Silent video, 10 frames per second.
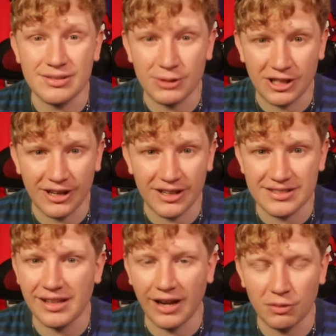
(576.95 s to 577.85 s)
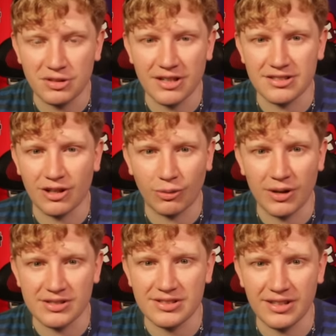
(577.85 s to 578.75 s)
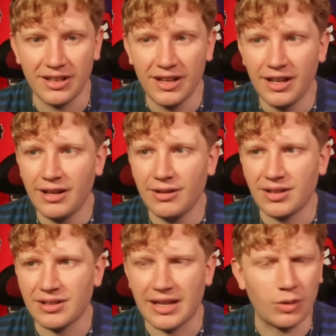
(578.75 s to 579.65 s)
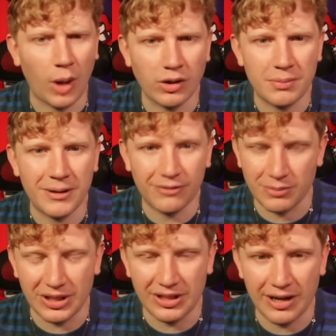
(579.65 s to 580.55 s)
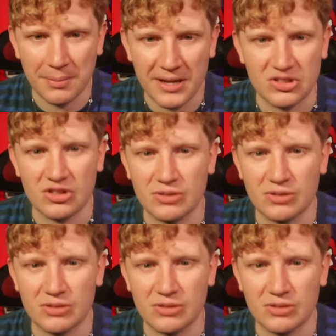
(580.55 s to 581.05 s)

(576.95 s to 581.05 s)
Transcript: because it helps us in our quest to get a lottery pick from the Indiana Pacers.